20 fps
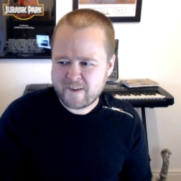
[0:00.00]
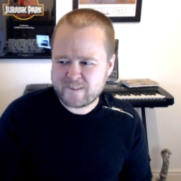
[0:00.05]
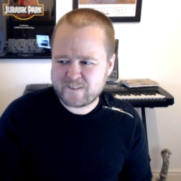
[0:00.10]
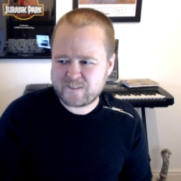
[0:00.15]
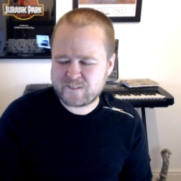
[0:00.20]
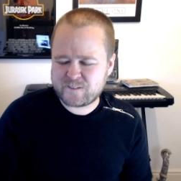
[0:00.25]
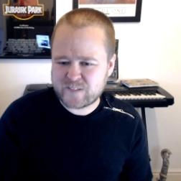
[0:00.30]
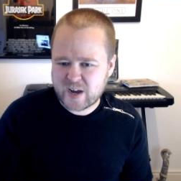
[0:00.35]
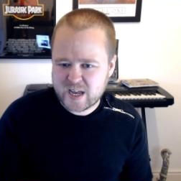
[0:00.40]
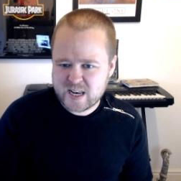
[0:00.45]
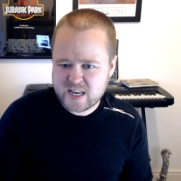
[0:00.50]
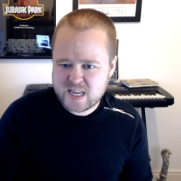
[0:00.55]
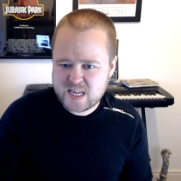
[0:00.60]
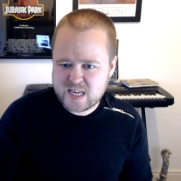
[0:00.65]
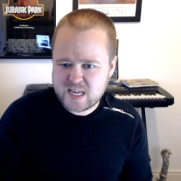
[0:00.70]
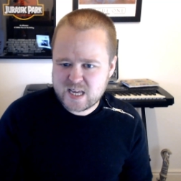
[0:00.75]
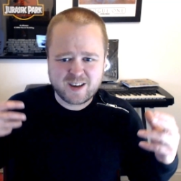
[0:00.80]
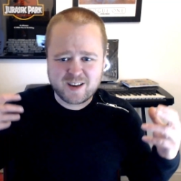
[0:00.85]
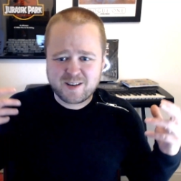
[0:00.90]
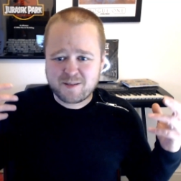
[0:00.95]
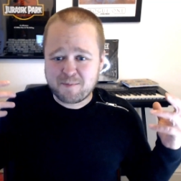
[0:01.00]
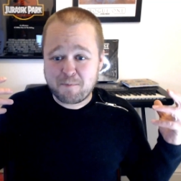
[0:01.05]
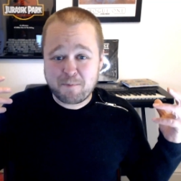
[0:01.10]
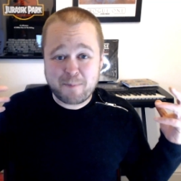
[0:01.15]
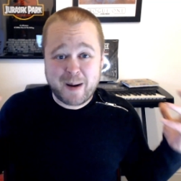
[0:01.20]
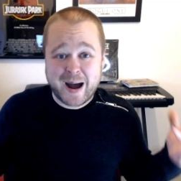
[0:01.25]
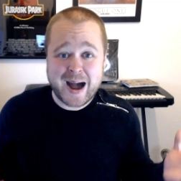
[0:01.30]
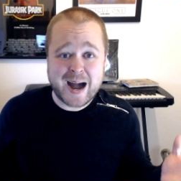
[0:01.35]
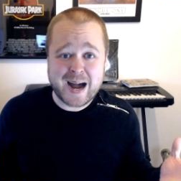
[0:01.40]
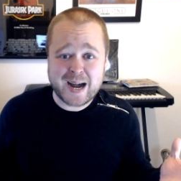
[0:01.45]
funny,
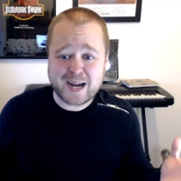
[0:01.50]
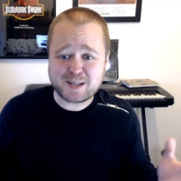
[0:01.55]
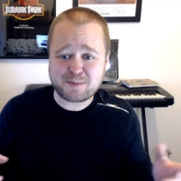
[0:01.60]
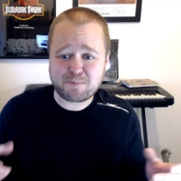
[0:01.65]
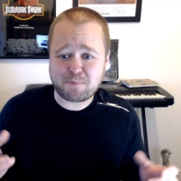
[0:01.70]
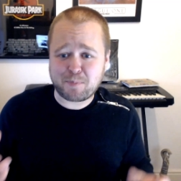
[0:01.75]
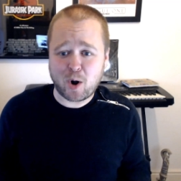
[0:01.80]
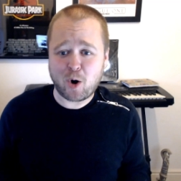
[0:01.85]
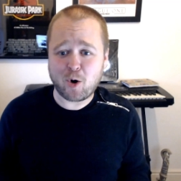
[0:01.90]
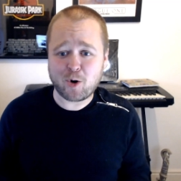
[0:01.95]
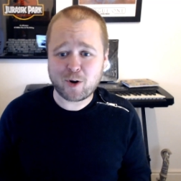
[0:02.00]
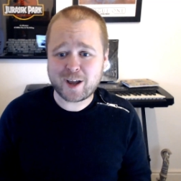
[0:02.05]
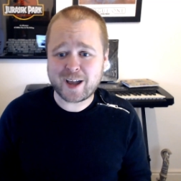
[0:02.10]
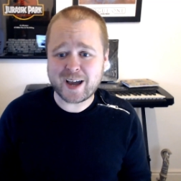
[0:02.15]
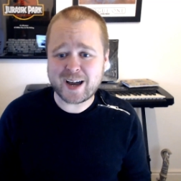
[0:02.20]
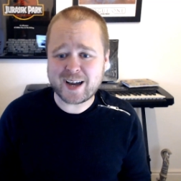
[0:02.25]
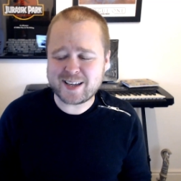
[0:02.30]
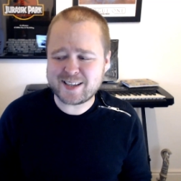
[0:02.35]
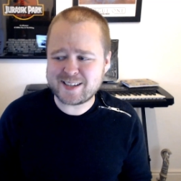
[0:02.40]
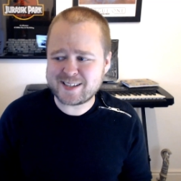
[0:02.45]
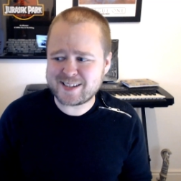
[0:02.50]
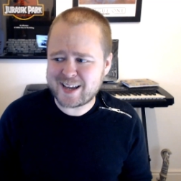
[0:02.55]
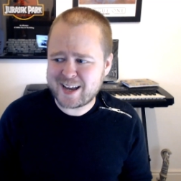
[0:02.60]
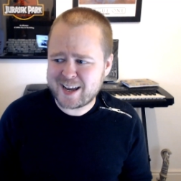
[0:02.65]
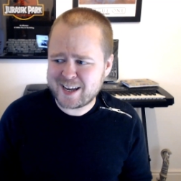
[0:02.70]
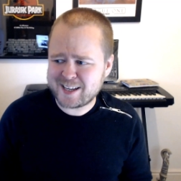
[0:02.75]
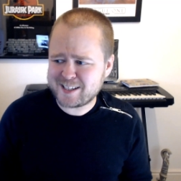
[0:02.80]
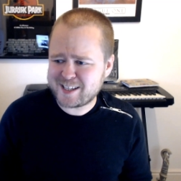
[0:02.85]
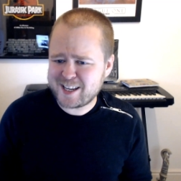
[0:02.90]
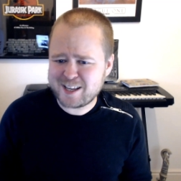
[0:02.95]
mad, bonkers,
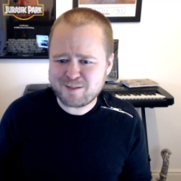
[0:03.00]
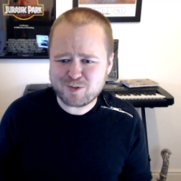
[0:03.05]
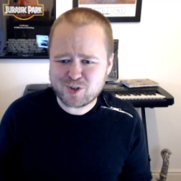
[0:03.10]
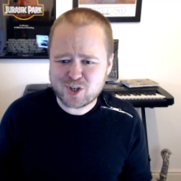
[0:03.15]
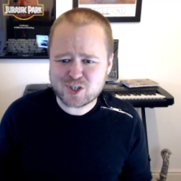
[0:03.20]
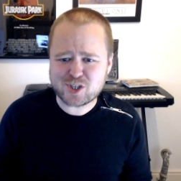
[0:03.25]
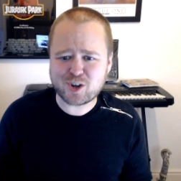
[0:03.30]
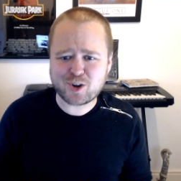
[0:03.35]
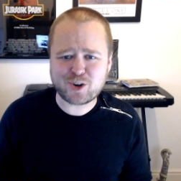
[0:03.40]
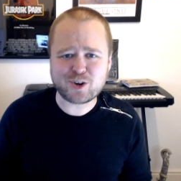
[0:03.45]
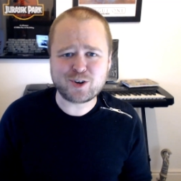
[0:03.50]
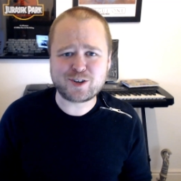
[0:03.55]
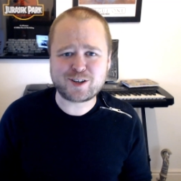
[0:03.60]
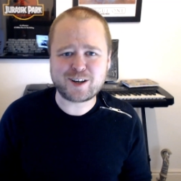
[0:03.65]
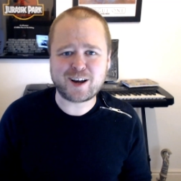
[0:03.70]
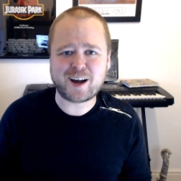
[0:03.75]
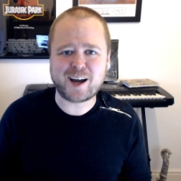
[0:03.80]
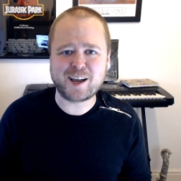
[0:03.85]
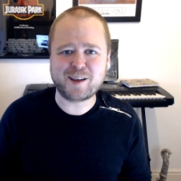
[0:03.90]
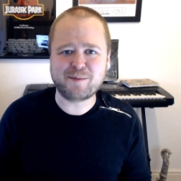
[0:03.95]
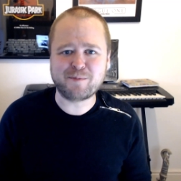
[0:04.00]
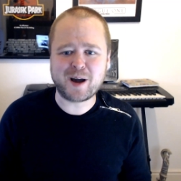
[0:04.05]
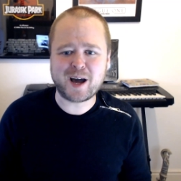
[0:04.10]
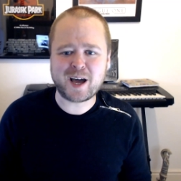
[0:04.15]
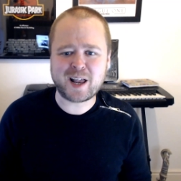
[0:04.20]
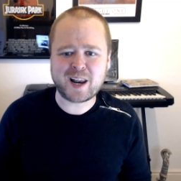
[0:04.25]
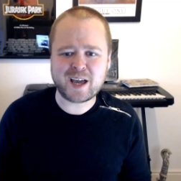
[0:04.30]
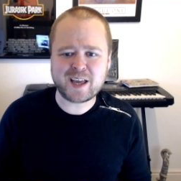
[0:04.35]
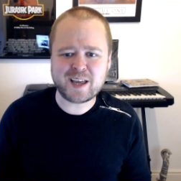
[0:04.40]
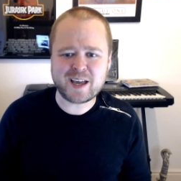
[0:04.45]
and it was just a good time.
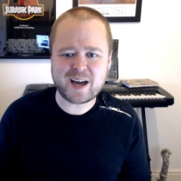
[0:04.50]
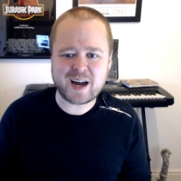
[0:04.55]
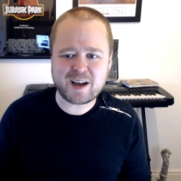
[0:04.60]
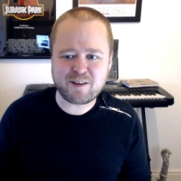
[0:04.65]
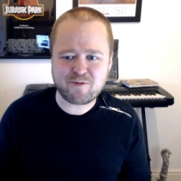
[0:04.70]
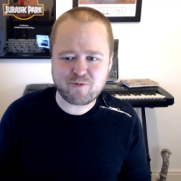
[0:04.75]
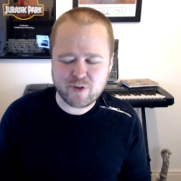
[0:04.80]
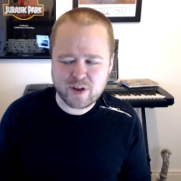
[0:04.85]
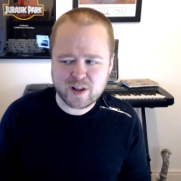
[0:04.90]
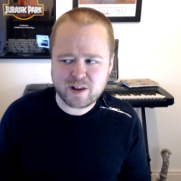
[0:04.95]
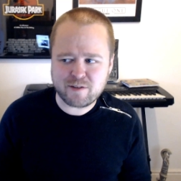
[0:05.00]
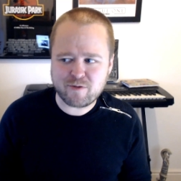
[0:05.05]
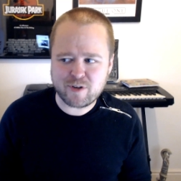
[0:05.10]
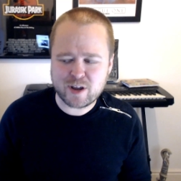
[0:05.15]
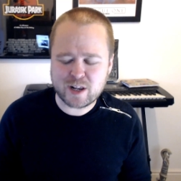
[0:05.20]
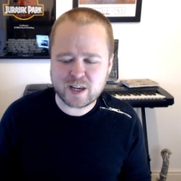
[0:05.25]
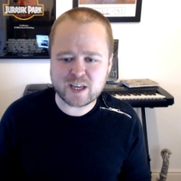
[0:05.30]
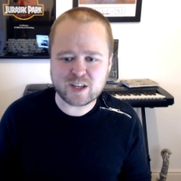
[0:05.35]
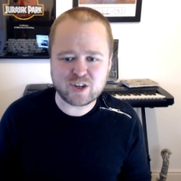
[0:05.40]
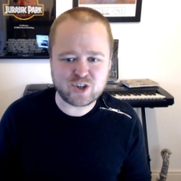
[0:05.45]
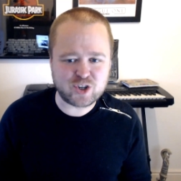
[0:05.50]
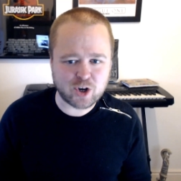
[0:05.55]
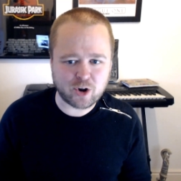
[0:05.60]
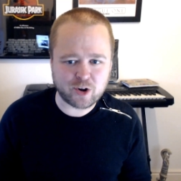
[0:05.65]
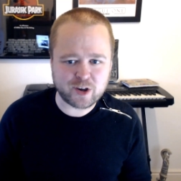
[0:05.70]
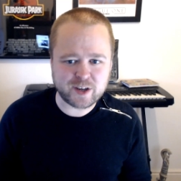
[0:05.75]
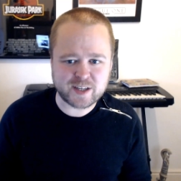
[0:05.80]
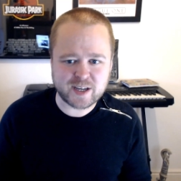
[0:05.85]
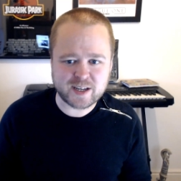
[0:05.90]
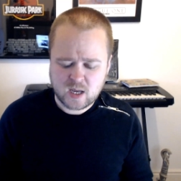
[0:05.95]
And I, I really, really
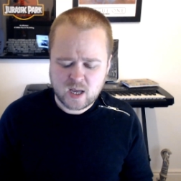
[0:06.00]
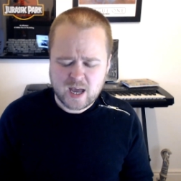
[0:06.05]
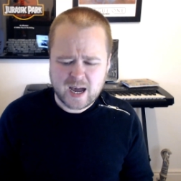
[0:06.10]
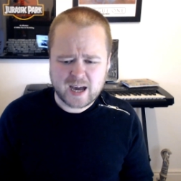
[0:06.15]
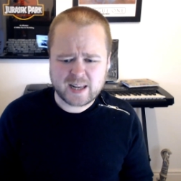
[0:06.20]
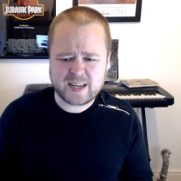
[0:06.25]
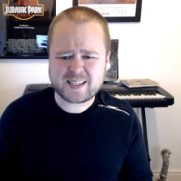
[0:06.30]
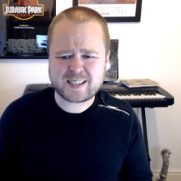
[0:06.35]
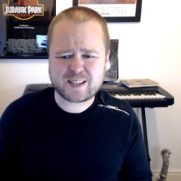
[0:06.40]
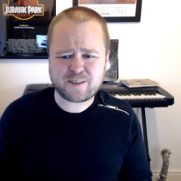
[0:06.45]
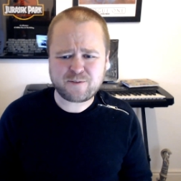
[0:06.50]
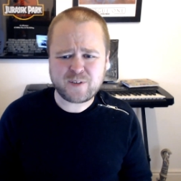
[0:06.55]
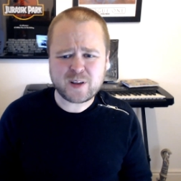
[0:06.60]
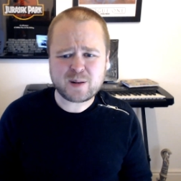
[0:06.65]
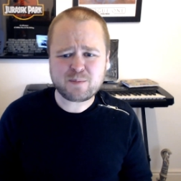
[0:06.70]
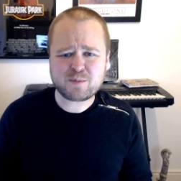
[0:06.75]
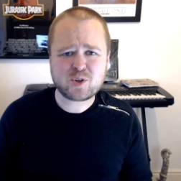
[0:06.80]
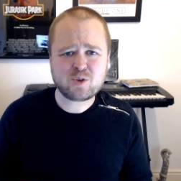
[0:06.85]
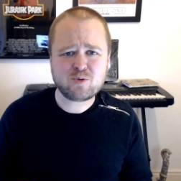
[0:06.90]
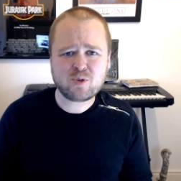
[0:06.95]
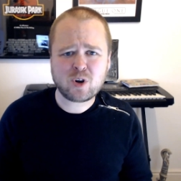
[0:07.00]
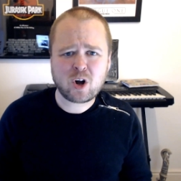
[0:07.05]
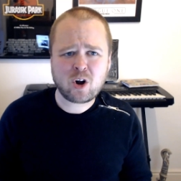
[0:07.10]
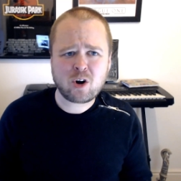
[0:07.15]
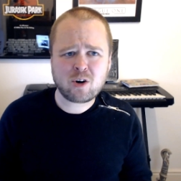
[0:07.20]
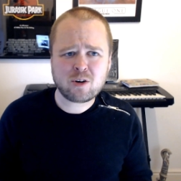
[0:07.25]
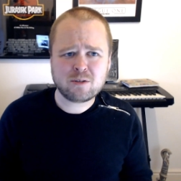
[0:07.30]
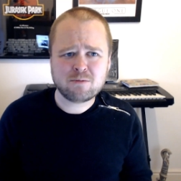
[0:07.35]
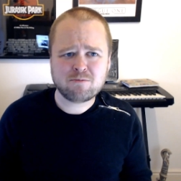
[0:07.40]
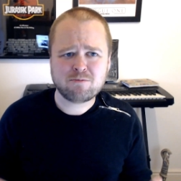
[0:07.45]
enjoyed it. And is the film too
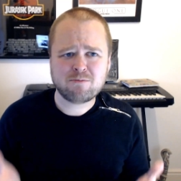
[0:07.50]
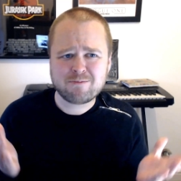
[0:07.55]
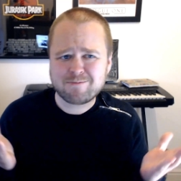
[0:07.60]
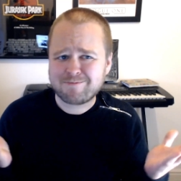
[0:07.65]
long?